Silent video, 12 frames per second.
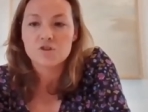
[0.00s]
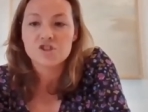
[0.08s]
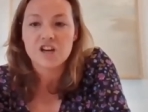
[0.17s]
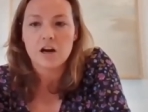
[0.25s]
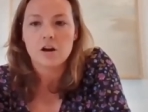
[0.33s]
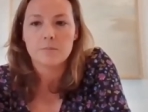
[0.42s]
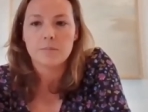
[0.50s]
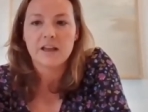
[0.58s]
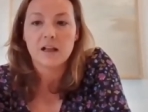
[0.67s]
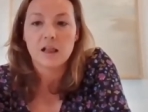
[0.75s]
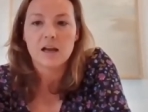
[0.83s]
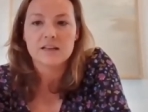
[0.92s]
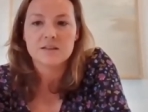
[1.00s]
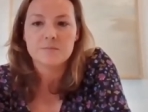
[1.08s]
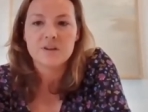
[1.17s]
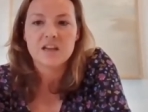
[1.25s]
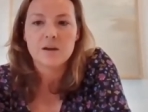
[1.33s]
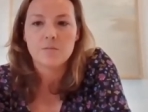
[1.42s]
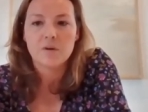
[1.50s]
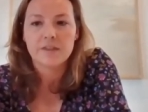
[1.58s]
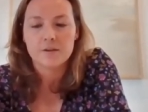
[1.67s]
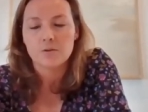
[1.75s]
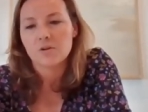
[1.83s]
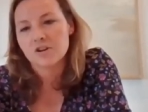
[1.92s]
was charitably inclined to begin with
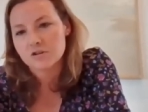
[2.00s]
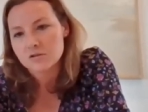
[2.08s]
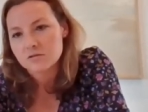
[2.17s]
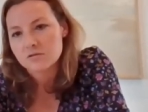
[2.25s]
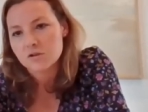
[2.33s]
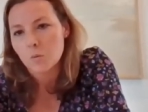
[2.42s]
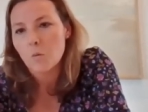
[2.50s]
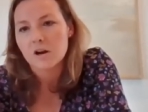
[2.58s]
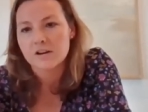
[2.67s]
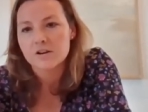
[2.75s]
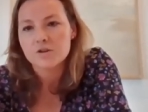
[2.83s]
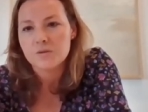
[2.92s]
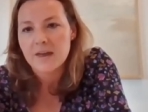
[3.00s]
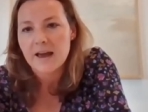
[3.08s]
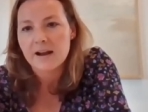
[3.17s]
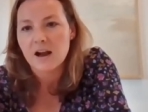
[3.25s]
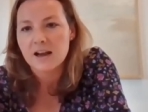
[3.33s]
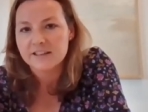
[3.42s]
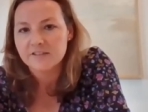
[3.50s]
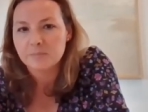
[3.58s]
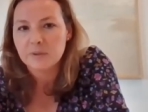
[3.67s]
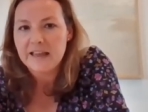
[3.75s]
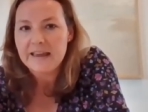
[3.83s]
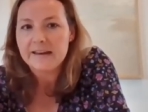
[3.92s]
in order to want to do that kind of
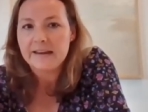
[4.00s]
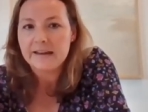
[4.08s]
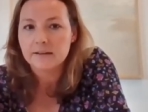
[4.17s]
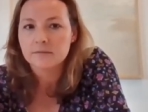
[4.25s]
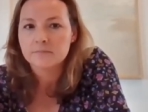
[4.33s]
planning.